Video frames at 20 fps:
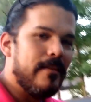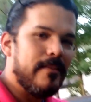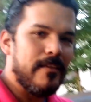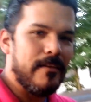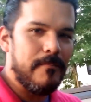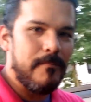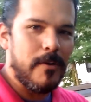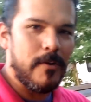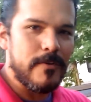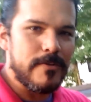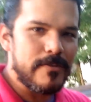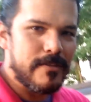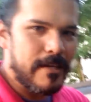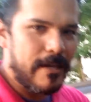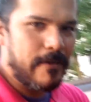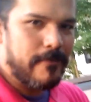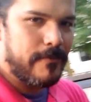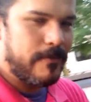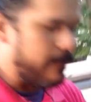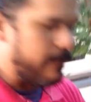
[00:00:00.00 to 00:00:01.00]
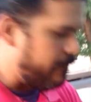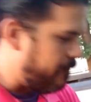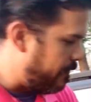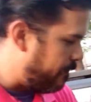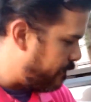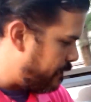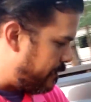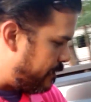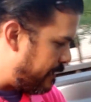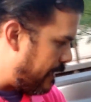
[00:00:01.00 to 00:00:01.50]
than most
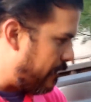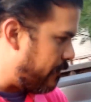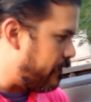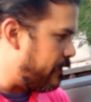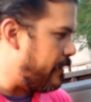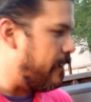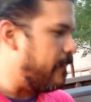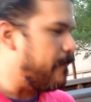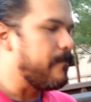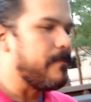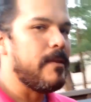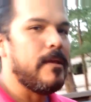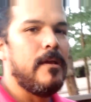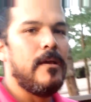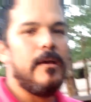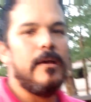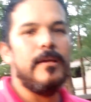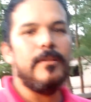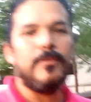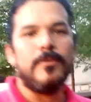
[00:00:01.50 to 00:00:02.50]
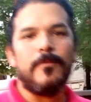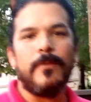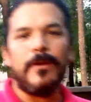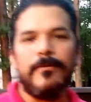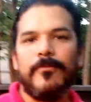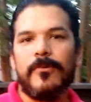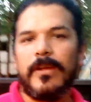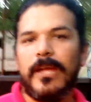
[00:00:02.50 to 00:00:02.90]
F250s out there. It's great for